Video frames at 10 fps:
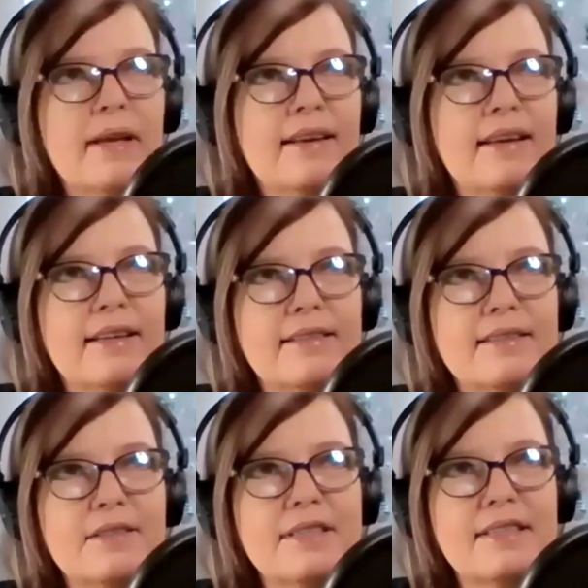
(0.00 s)
an
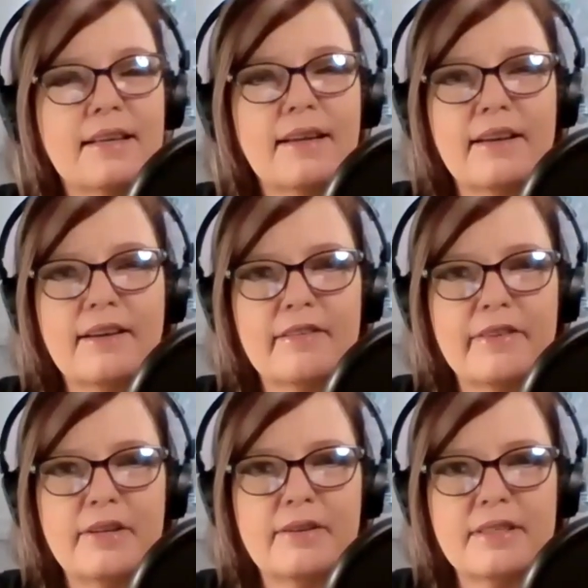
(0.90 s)
interesting
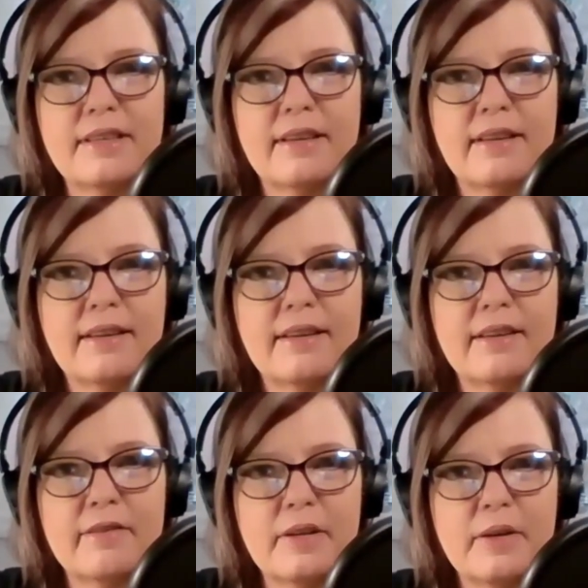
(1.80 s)
interview, to
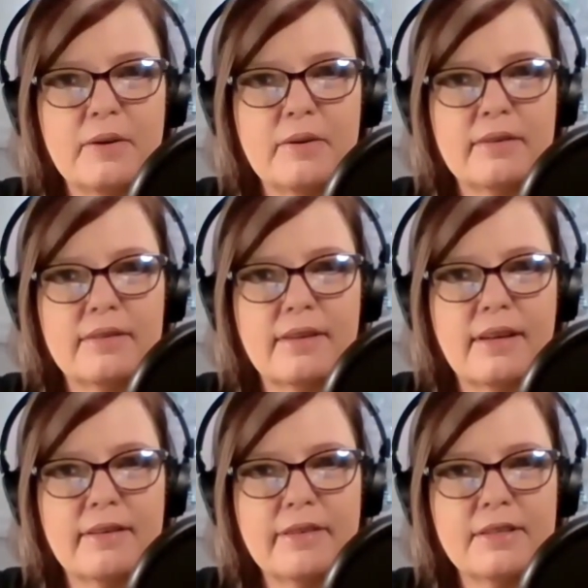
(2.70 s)
interview
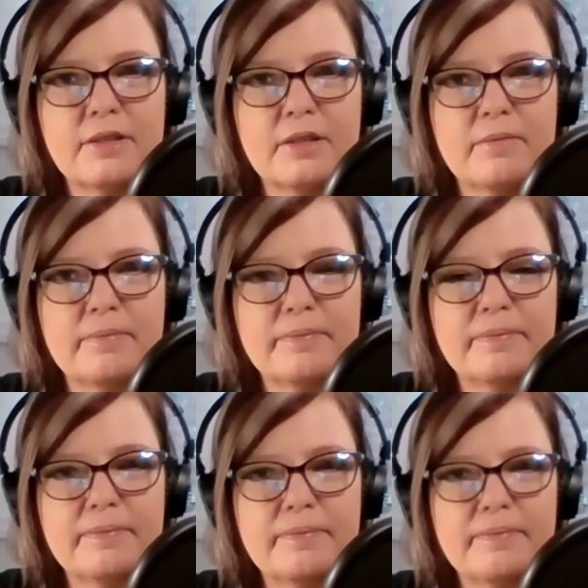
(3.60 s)
a foster
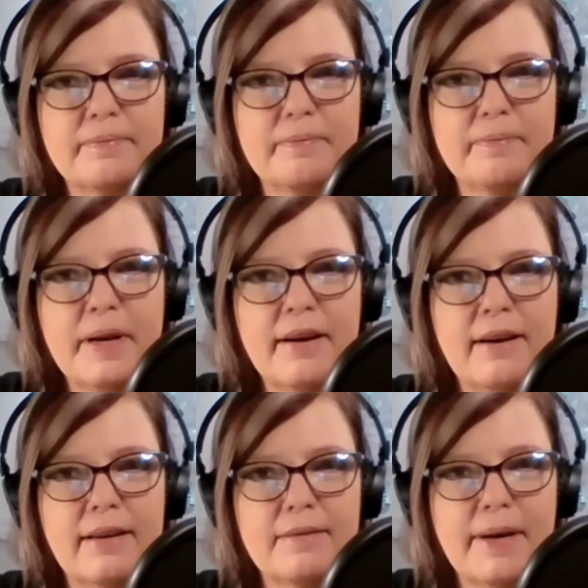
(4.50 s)

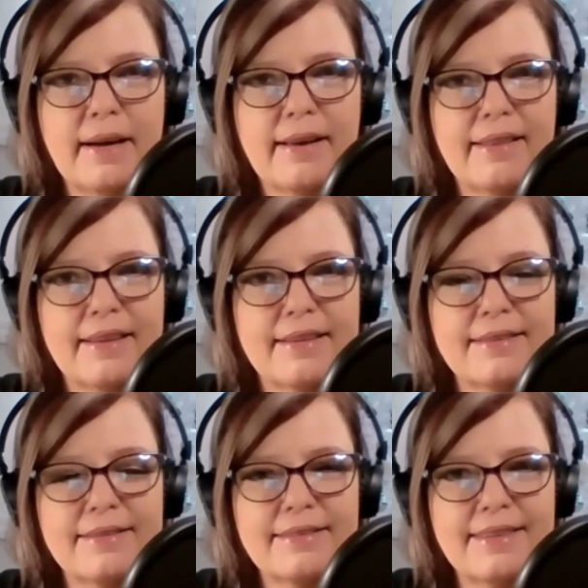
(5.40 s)
parent back in the
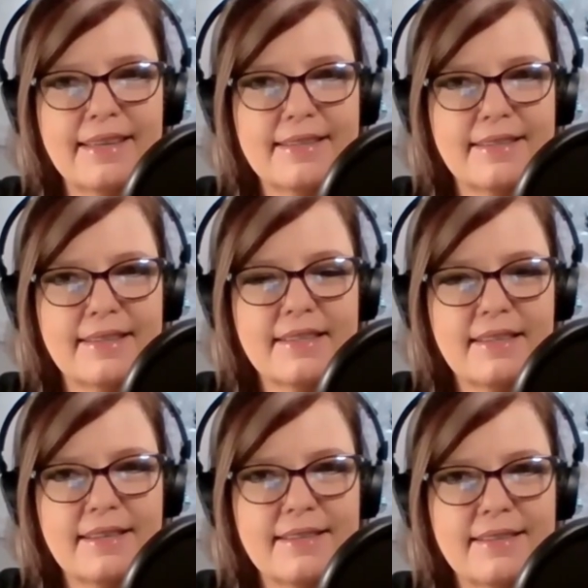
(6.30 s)
late
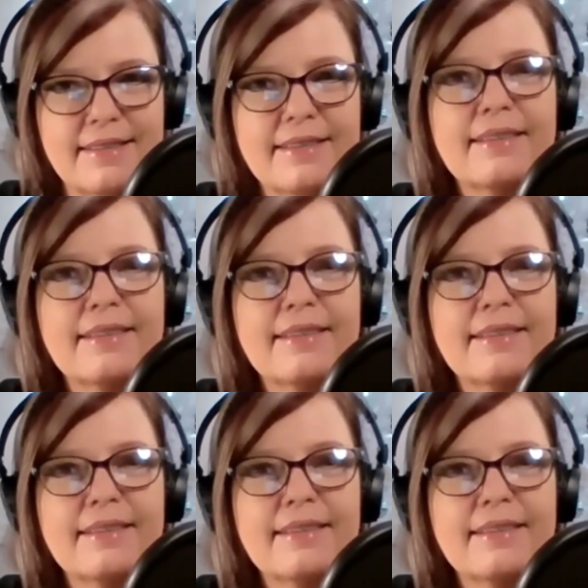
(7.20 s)
60s.